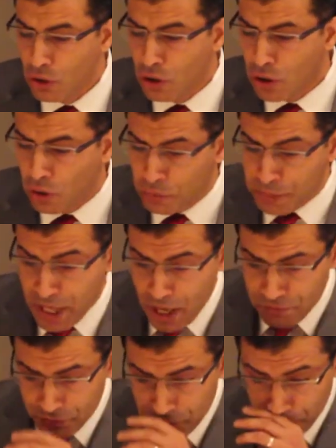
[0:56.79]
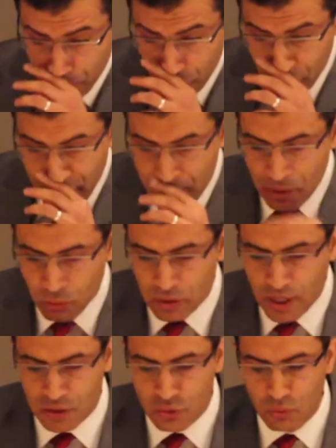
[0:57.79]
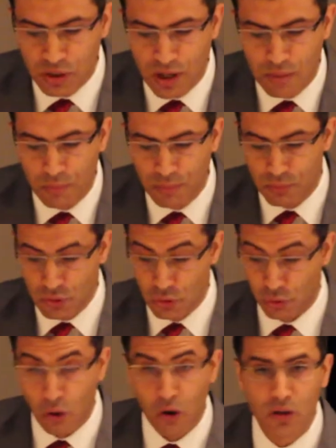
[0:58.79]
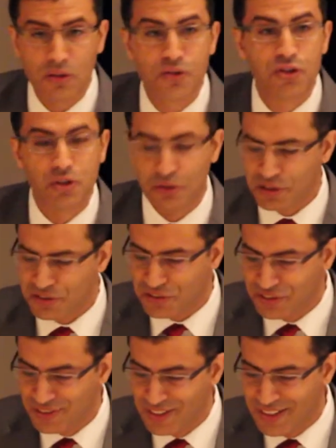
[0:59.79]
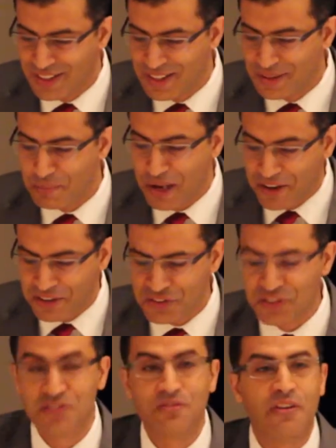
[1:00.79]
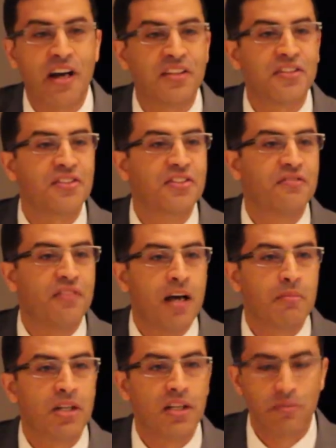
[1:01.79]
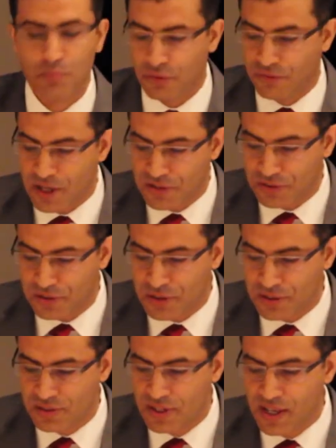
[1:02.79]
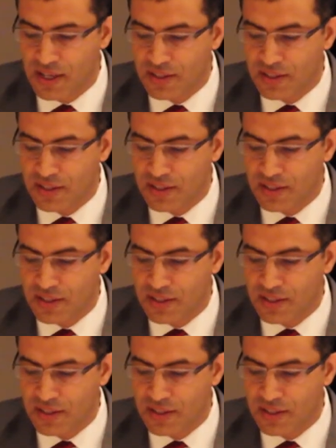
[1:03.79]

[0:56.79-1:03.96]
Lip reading: On behalf of the program, I would like to welcome you all, students, parents, friends, family, professors,